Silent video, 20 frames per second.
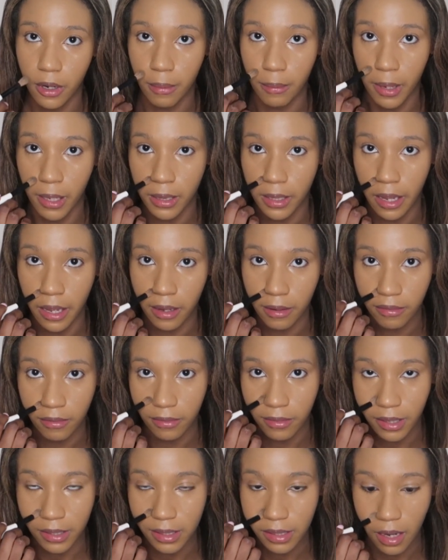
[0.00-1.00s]
in my life
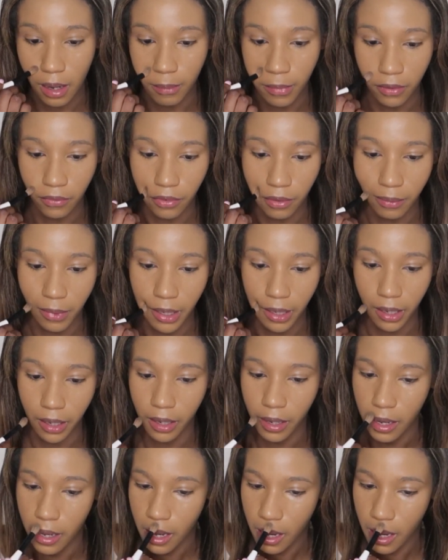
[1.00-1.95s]
that's coming for me,